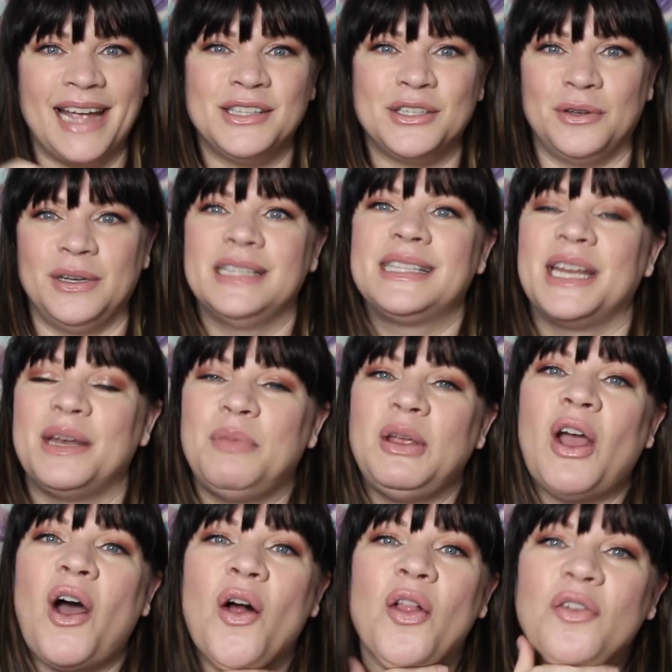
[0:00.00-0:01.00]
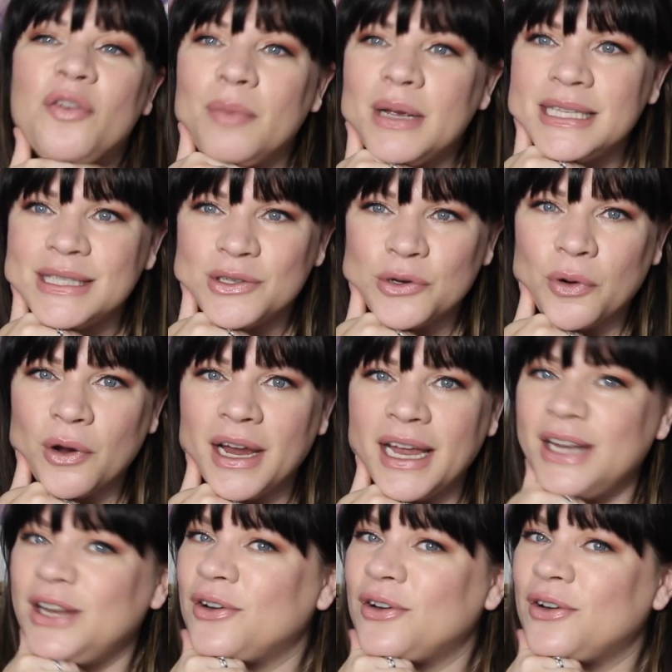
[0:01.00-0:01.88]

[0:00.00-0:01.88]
And so it is going to be all over my story,